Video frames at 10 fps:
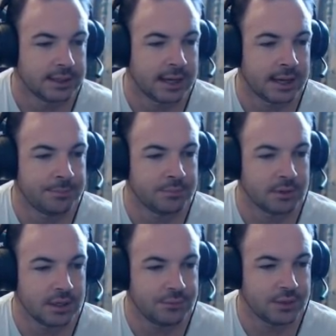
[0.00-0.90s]

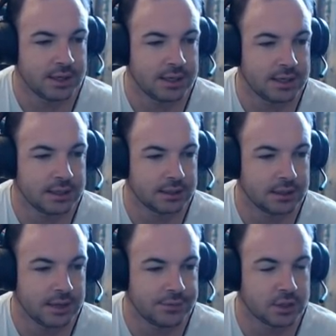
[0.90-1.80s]
If the
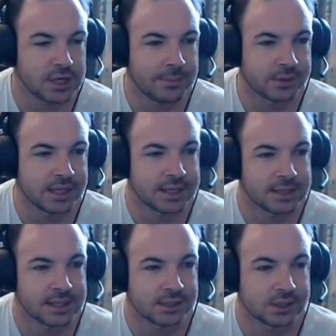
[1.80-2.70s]

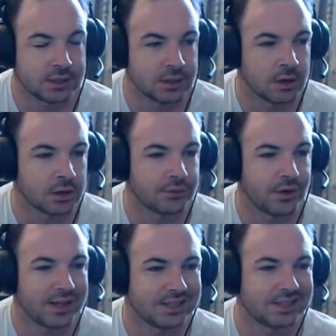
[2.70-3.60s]
Jambazan does kill the
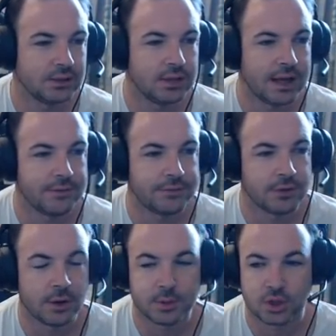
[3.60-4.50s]
Noctifer, I still have
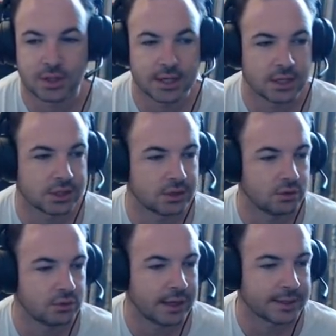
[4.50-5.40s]
an opportunity to
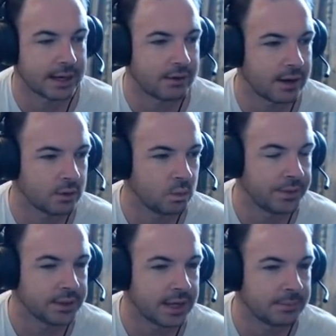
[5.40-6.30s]
still carry out and
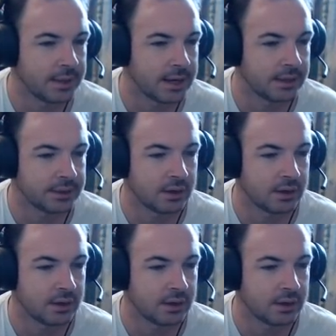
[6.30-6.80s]
win the game later.